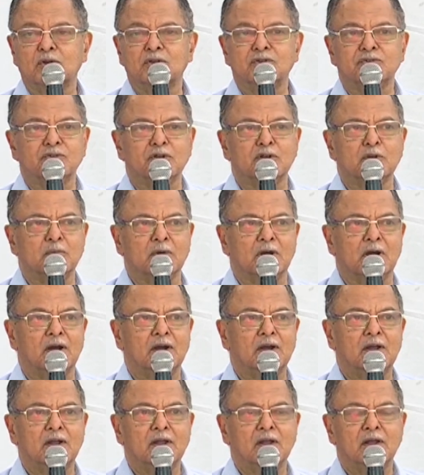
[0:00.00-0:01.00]
to a cinema.
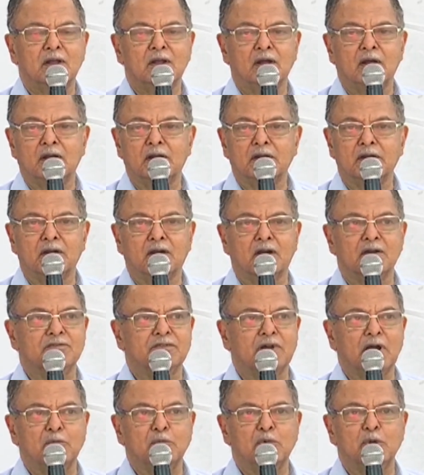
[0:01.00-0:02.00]
And all
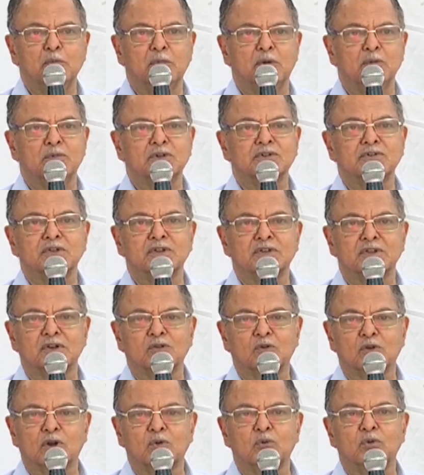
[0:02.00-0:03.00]
family members,
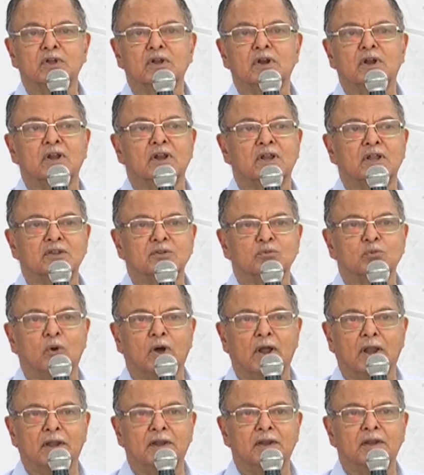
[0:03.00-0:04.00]
Santakoda, we are all as
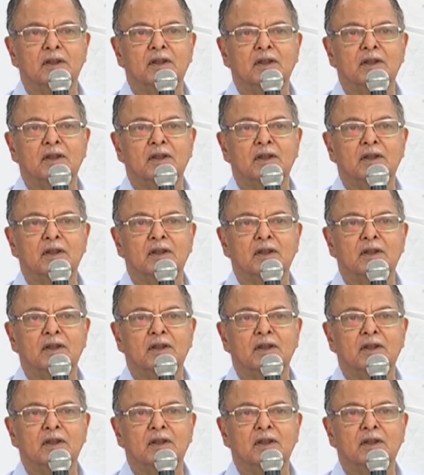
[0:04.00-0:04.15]
one.